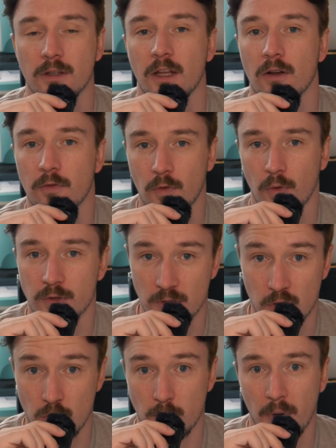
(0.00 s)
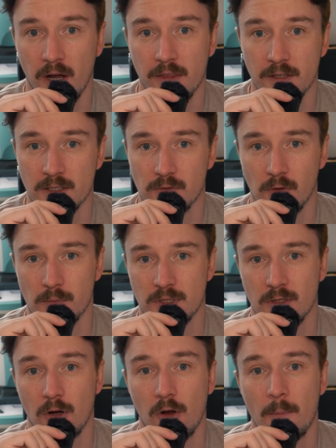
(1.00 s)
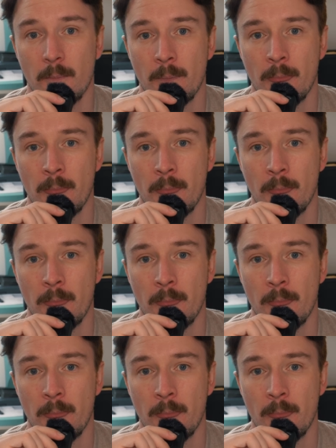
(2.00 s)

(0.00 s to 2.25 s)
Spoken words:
then of course you should buy this film stock.